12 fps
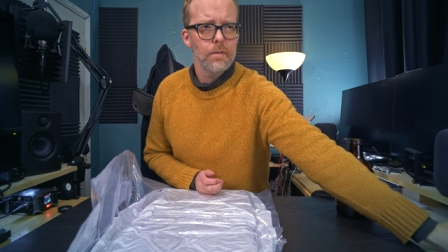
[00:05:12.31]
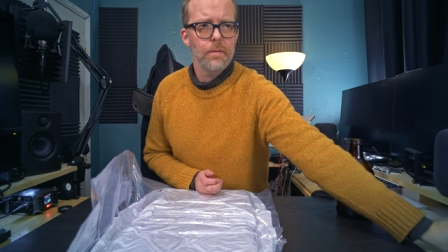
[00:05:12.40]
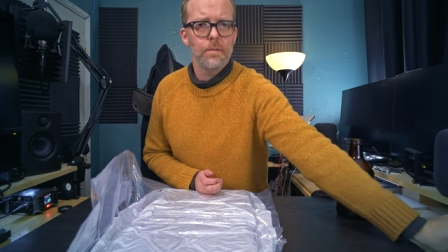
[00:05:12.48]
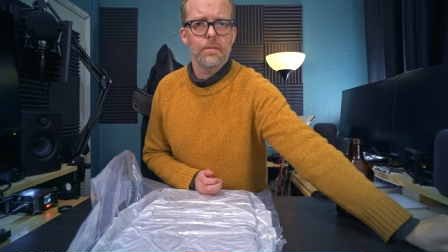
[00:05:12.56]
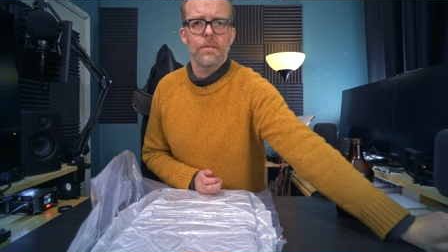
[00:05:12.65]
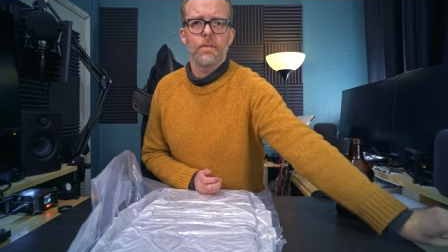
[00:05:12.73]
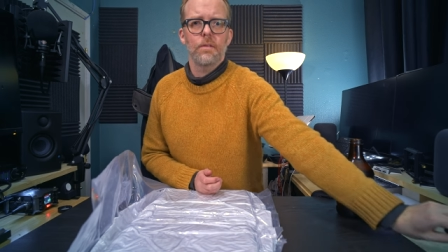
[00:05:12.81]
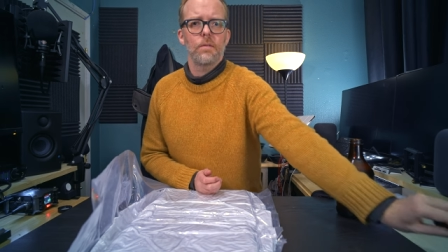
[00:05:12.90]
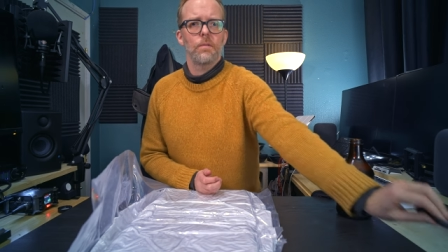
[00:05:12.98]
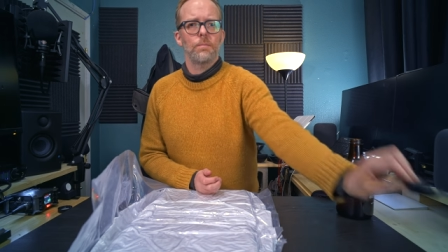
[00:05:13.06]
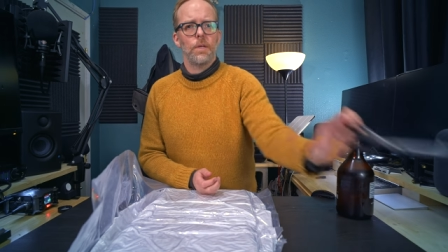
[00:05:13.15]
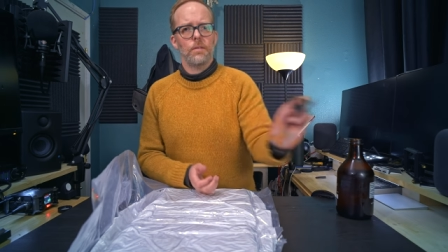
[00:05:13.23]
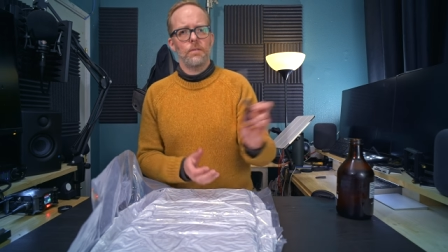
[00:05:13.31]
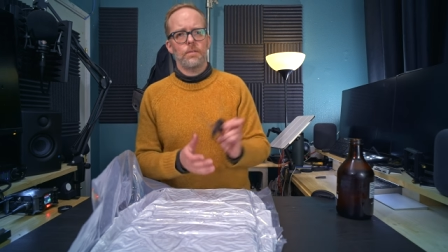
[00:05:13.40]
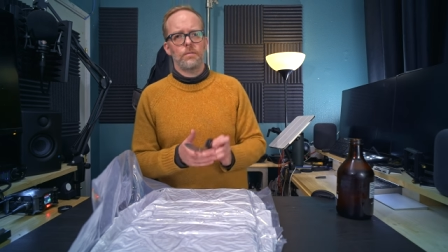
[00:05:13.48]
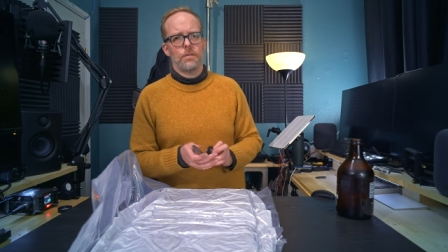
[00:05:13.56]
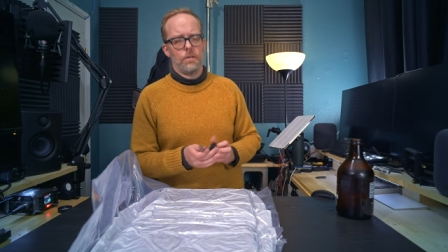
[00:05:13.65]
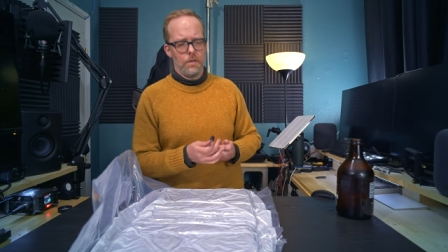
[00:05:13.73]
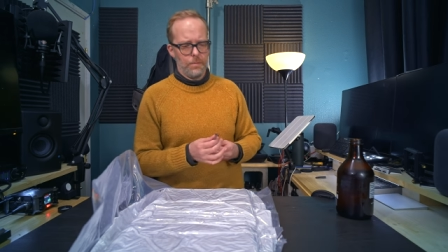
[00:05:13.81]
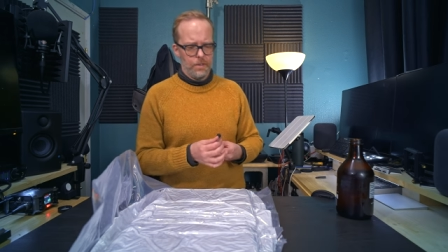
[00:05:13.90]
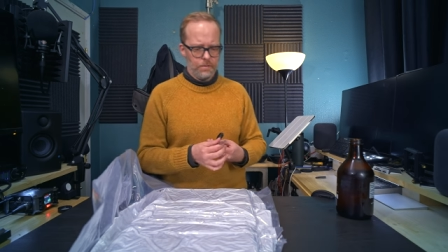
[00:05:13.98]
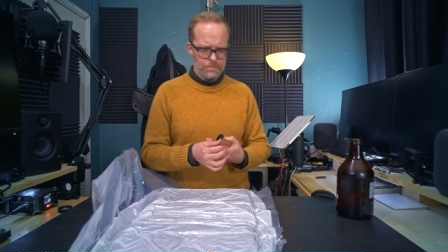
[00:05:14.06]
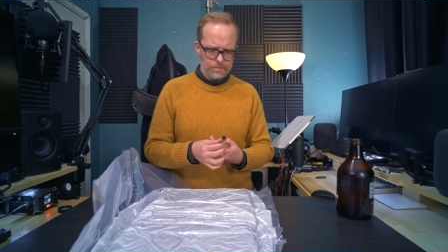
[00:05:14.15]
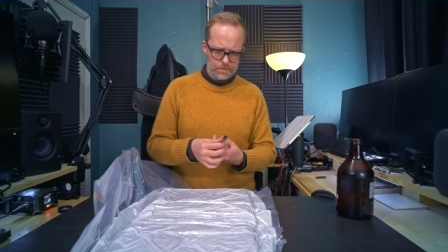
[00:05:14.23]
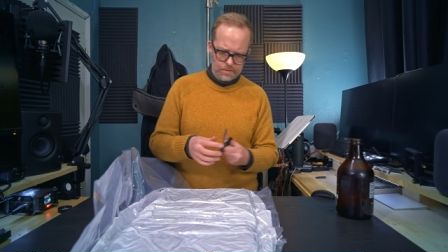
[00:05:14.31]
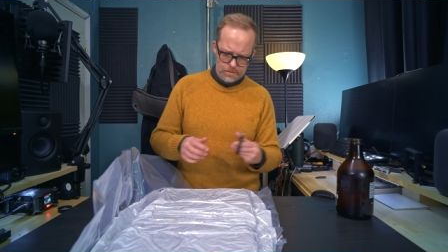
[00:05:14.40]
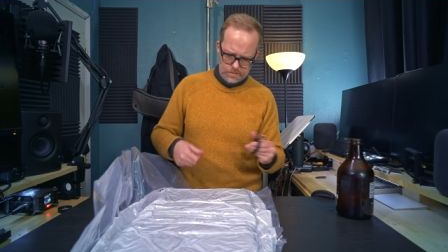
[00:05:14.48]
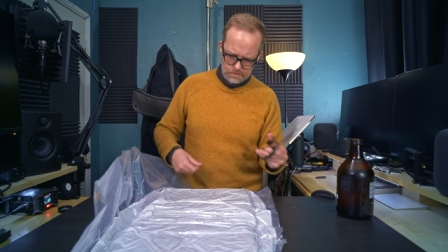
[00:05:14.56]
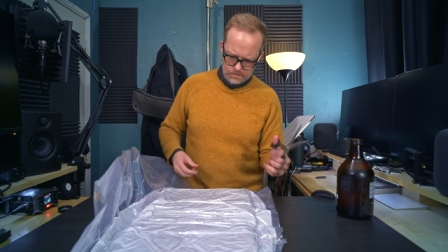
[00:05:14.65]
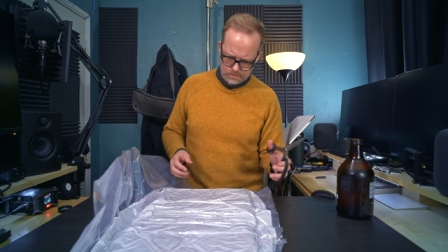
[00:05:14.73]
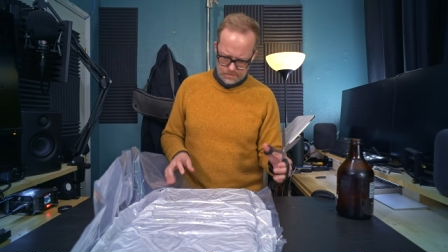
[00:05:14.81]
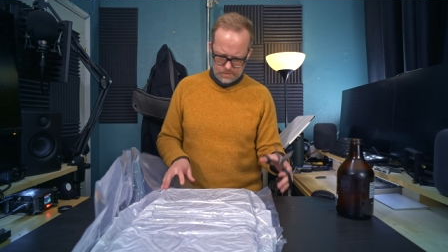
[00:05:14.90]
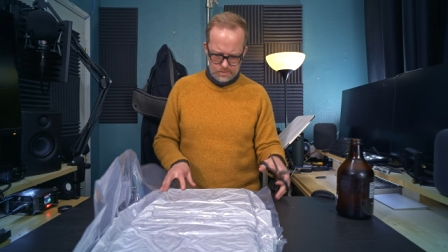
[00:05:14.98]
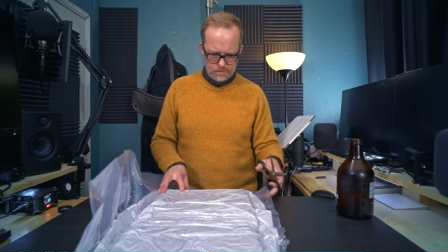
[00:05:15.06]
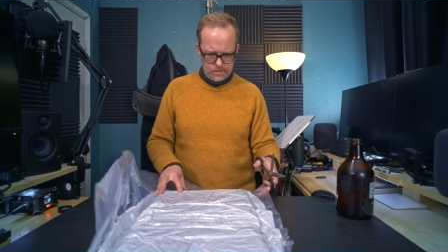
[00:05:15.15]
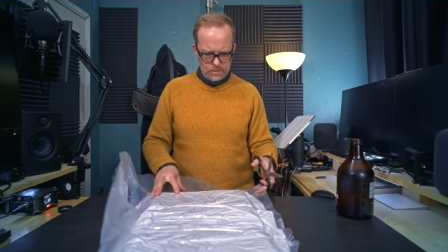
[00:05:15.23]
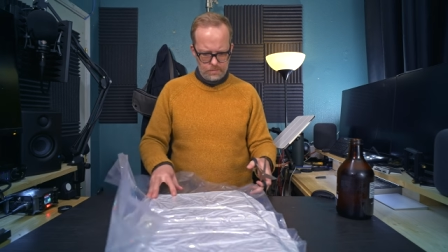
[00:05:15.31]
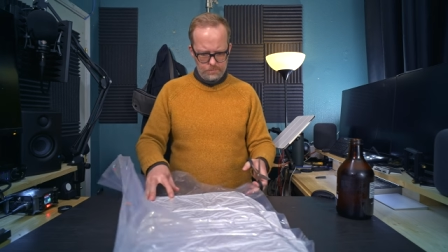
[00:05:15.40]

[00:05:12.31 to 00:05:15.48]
I wasn't going to use my little Swiss Army knife for this. Let's see.